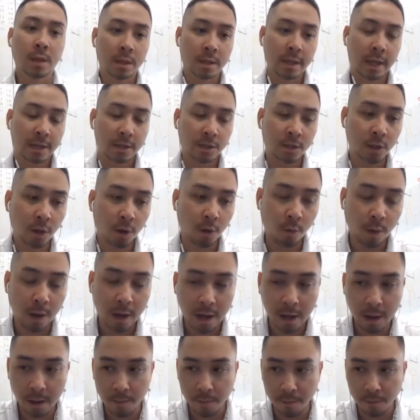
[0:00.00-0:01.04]
Yeah.
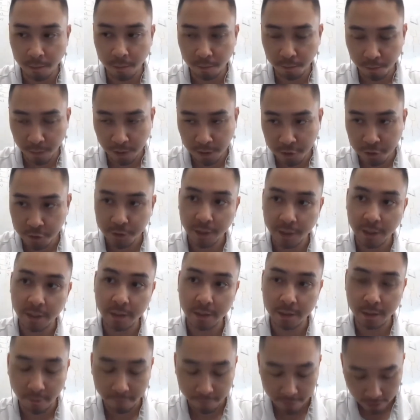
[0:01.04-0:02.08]
So
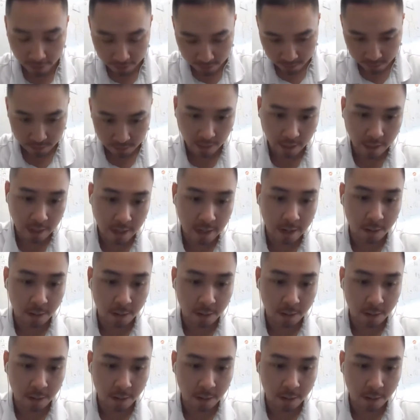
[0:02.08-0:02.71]
interestingly enough, yes,